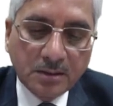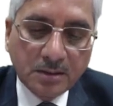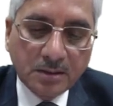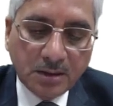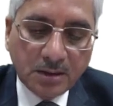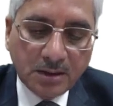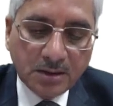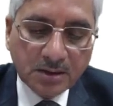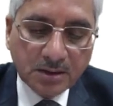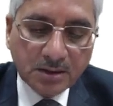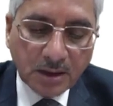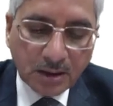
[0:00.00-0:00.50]

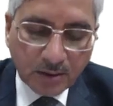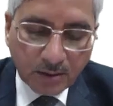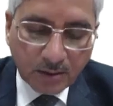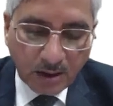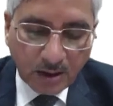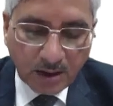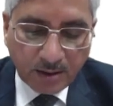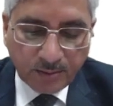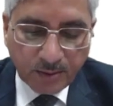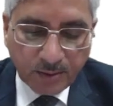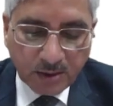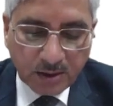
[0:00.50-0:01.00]
is
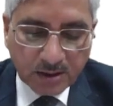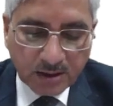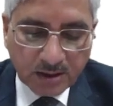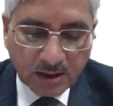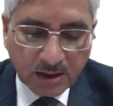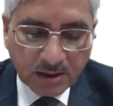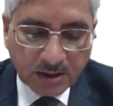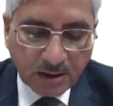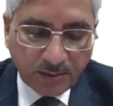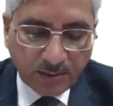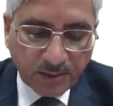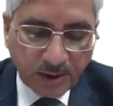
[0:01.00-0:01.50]
controllable,
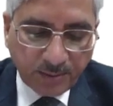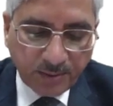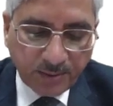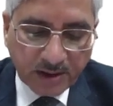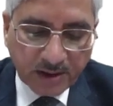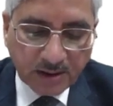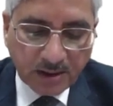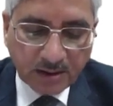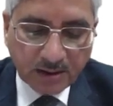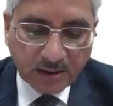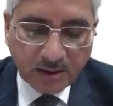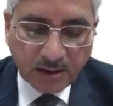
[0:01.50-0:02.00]
system
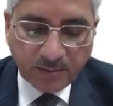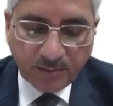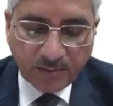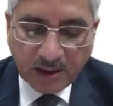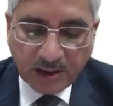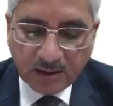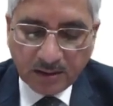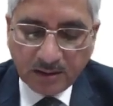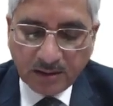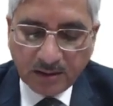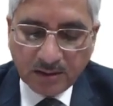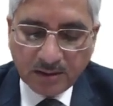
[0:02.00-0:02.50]
represented
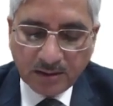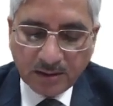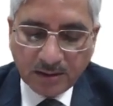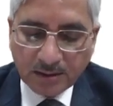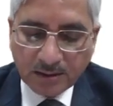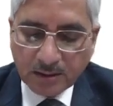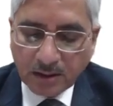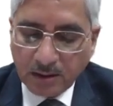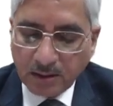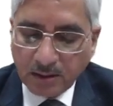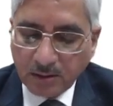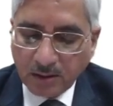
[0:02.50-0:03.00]
by this is
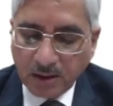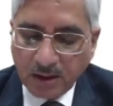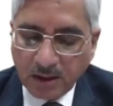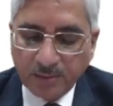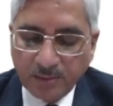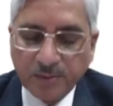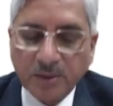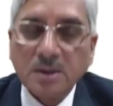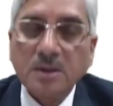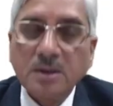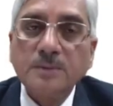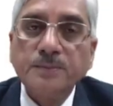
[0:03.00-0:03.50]

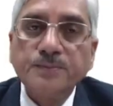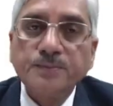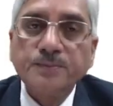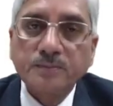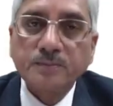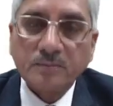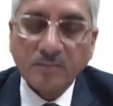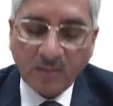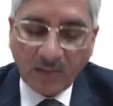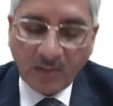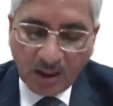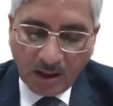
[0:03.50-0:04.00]
controllable,
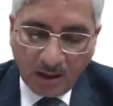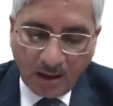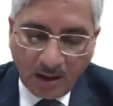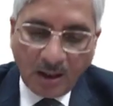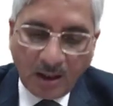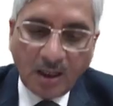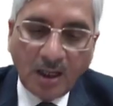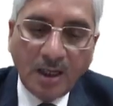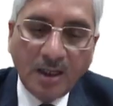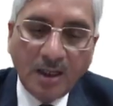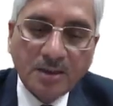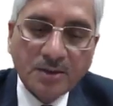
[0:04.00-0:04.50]

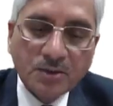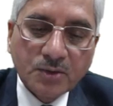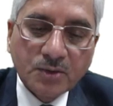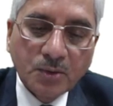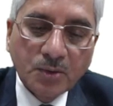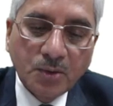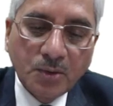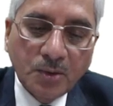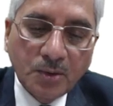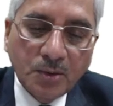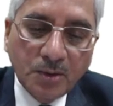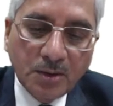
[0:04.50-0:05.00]
and
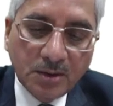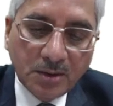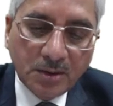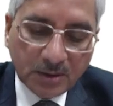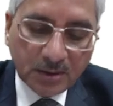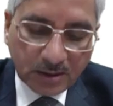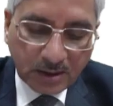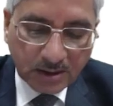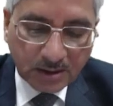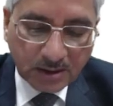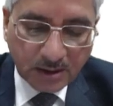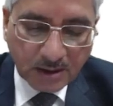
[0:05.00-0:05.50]
so
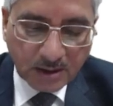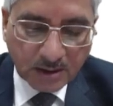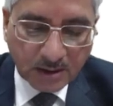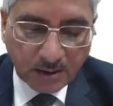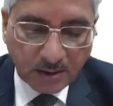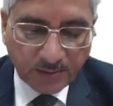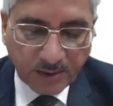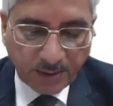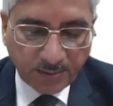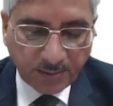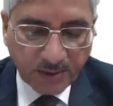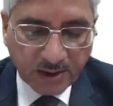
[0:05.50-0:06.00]
the
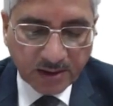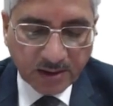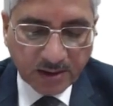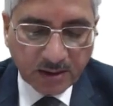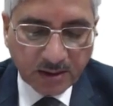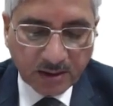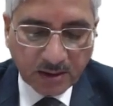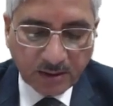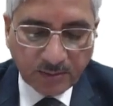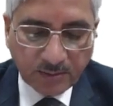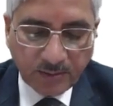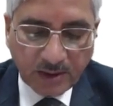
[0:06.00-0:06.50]
system
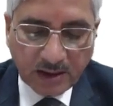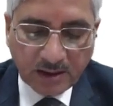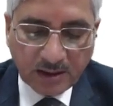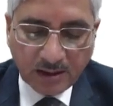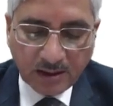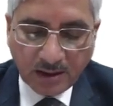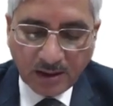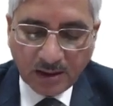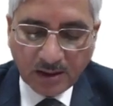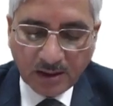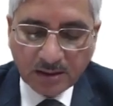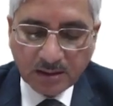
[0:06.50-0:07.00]
represented by
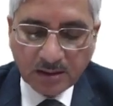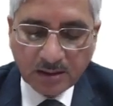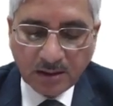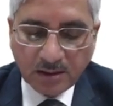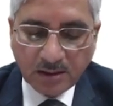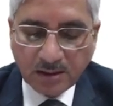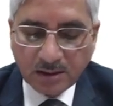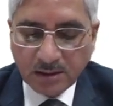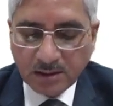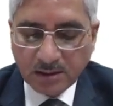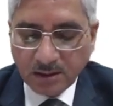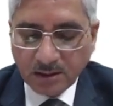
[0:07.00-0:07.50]

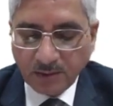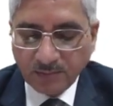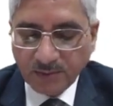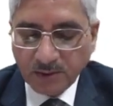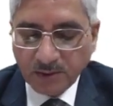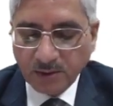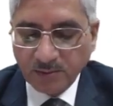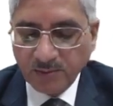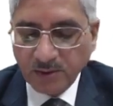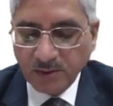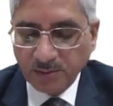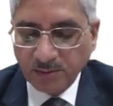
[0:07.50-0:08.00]
AC is
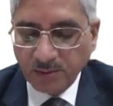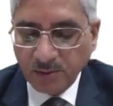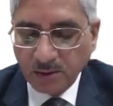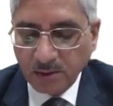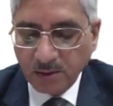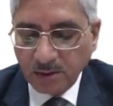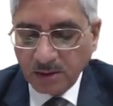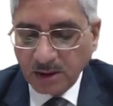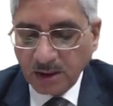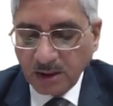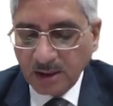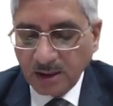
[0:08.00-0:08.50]
observable,
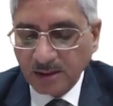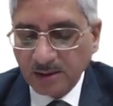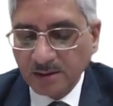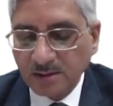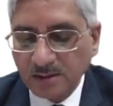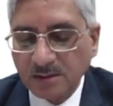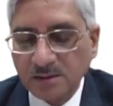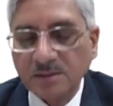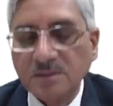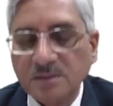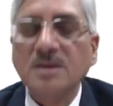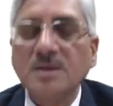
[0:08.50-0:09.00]
and
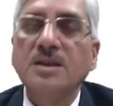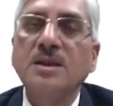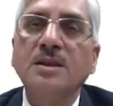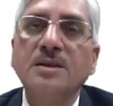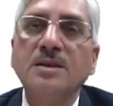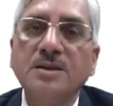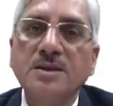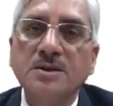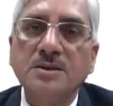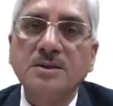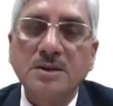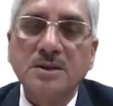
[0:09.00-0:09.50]
this is the
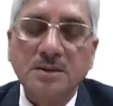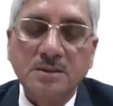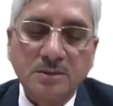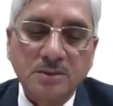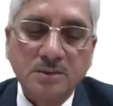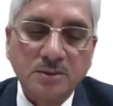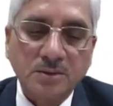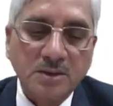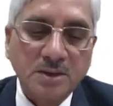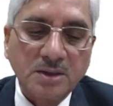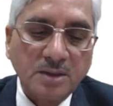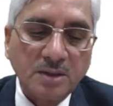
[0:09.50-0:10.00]
condition.
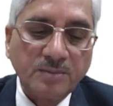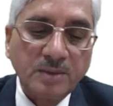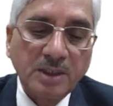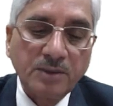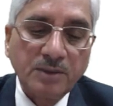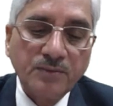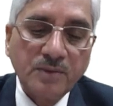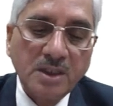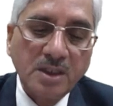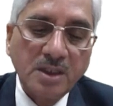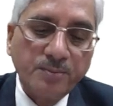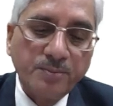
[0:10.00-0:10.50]
So thereby
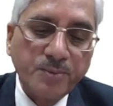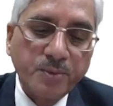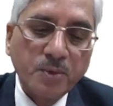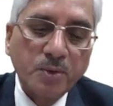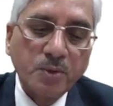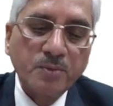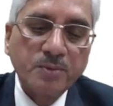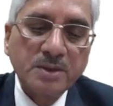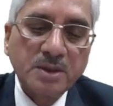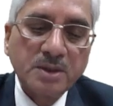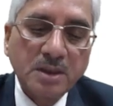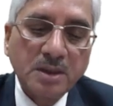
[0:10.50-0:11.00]
we have
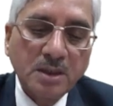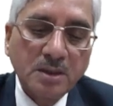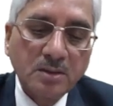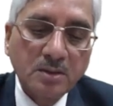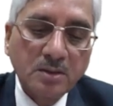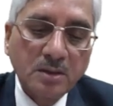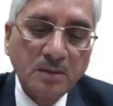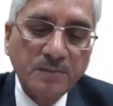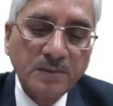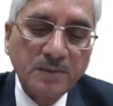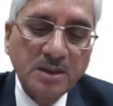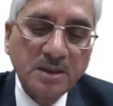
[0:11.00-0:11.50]
proved the
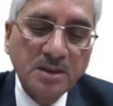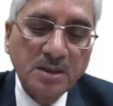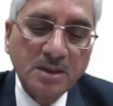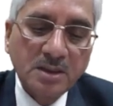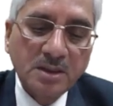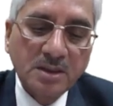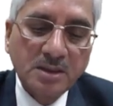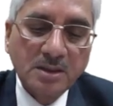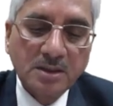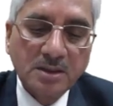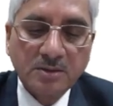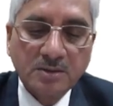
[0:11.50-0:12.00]
controllability
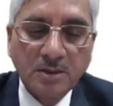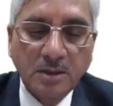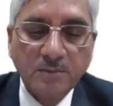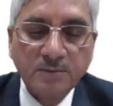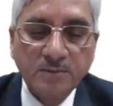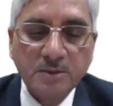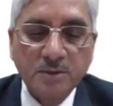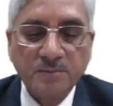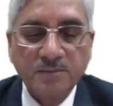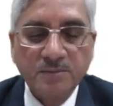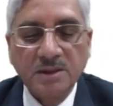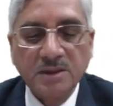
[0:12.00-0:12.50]
and the
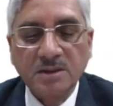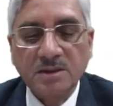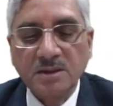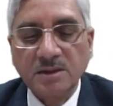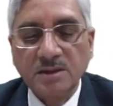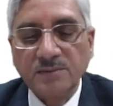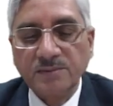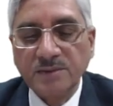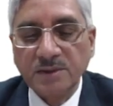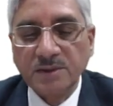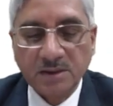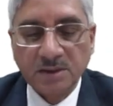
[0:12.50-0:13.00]
observability
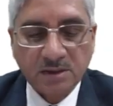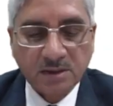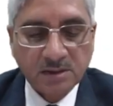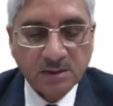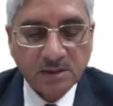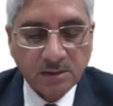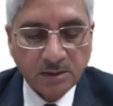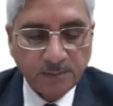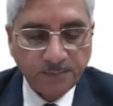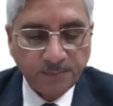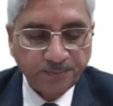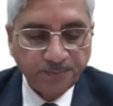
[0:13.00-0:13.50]
of the
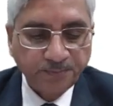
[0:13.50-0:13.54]
system.